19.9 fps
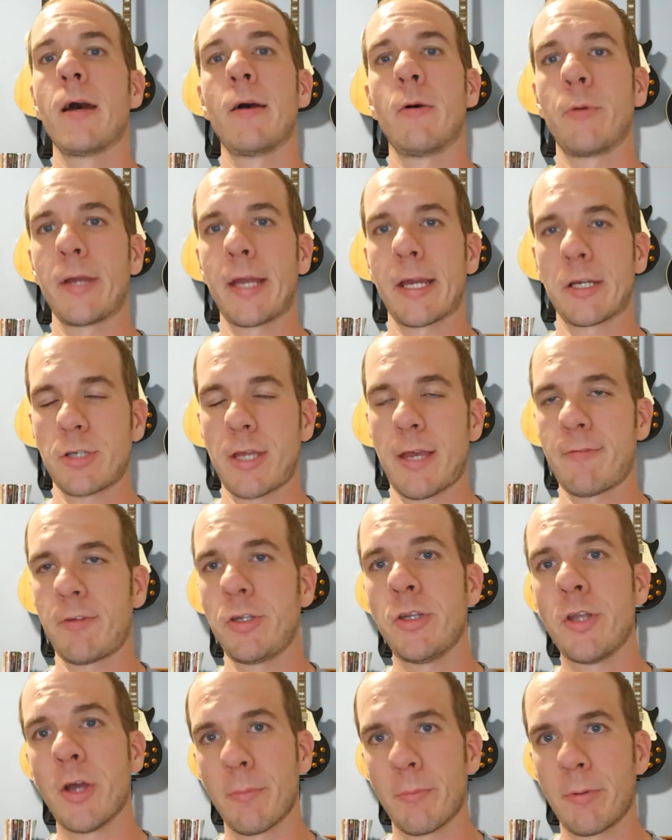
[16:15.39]
we actually have a
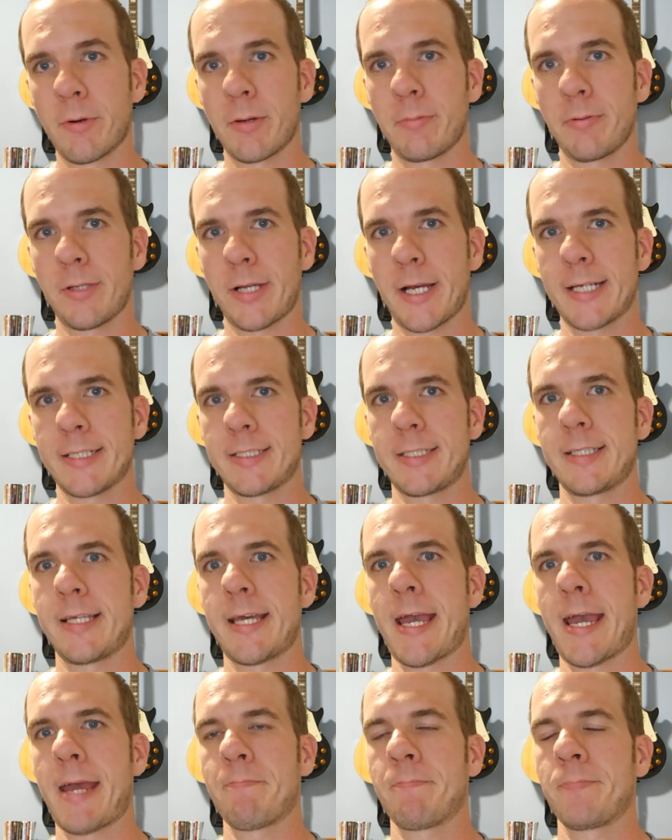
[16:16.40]
number applied to
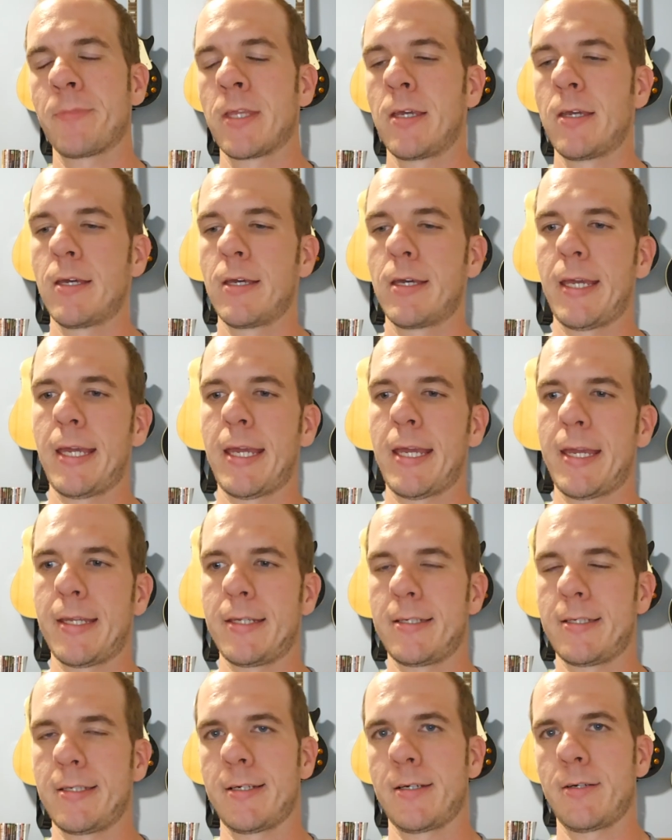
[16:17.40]
that,
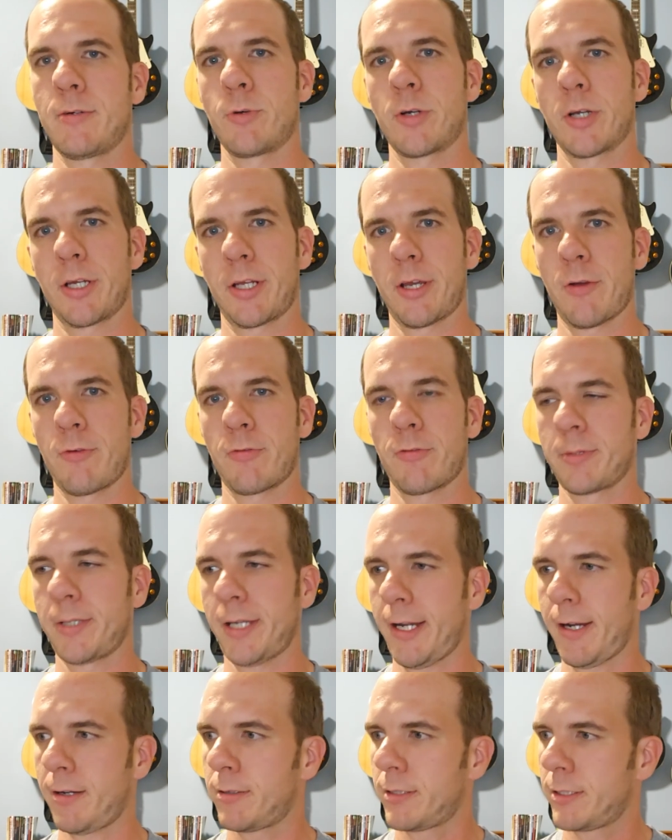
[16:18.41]
and we're going to go from
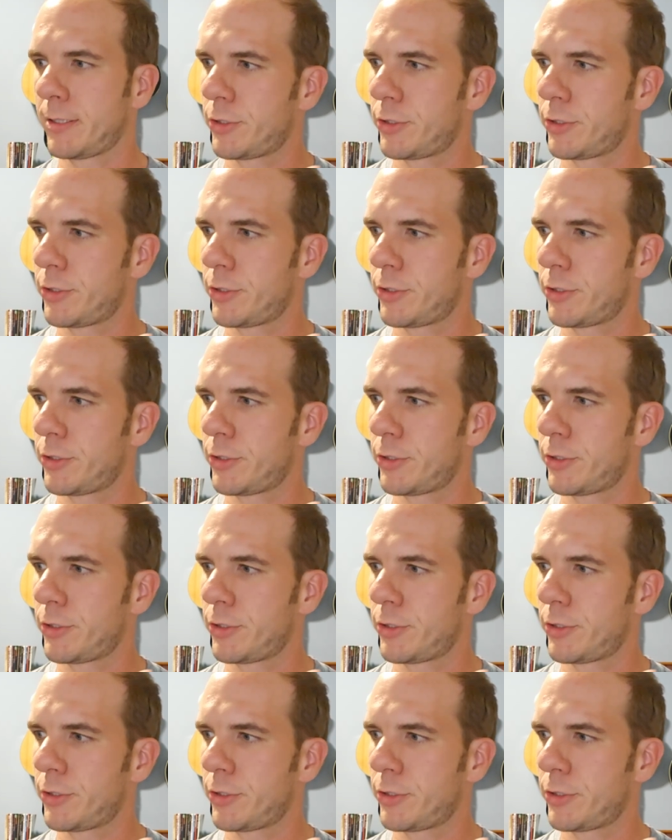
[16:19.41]
there.